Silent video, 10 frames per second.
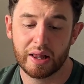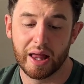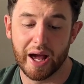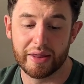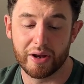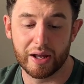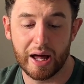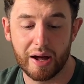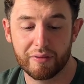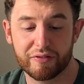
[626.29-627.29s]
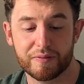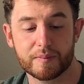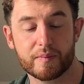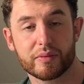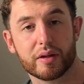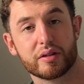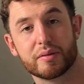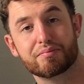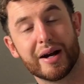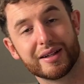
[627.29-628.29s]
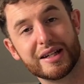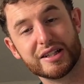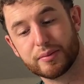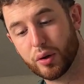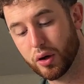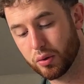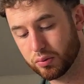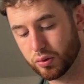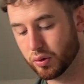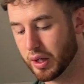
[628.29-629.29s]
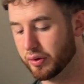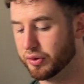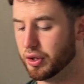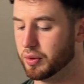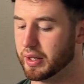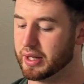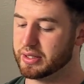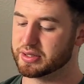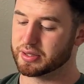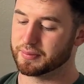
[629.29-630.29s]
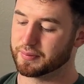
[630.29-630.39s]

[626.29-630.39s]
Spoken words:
and then I'll have some magnesium oil. All I'll do is